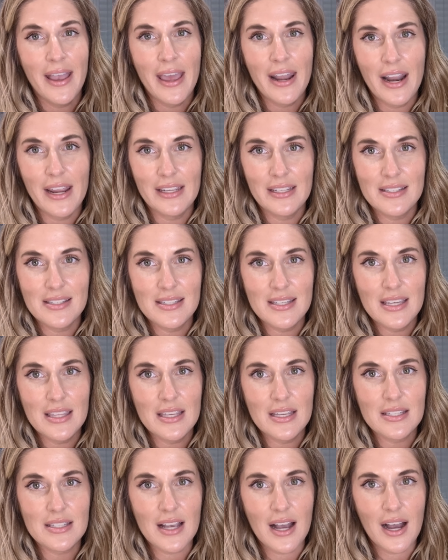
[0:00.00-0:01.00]
And I can see
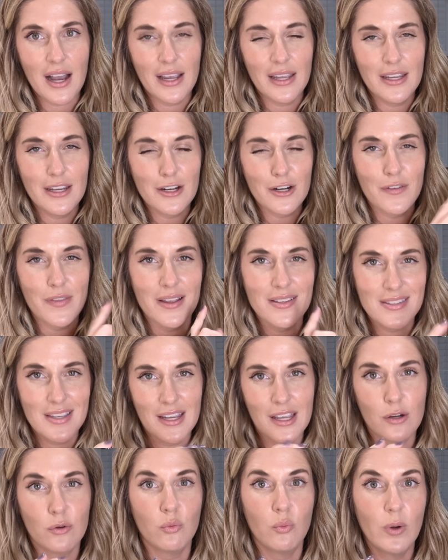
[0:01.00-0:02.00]
this eye here. That's
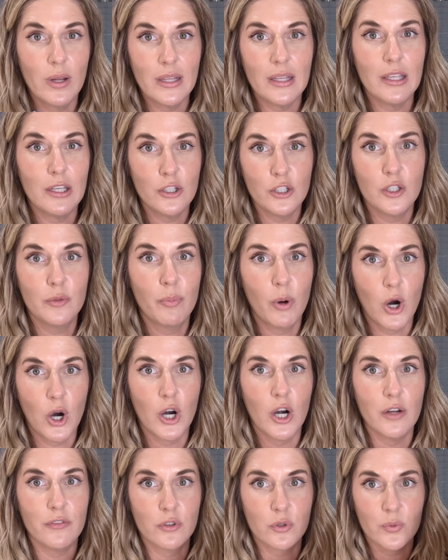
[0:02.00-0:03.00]
like a really good
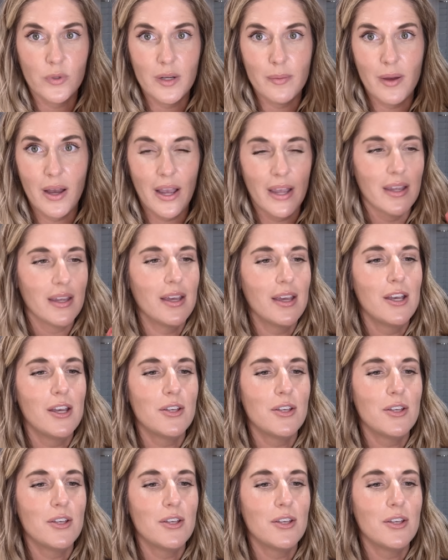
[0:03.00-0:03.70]
part of a ribeye.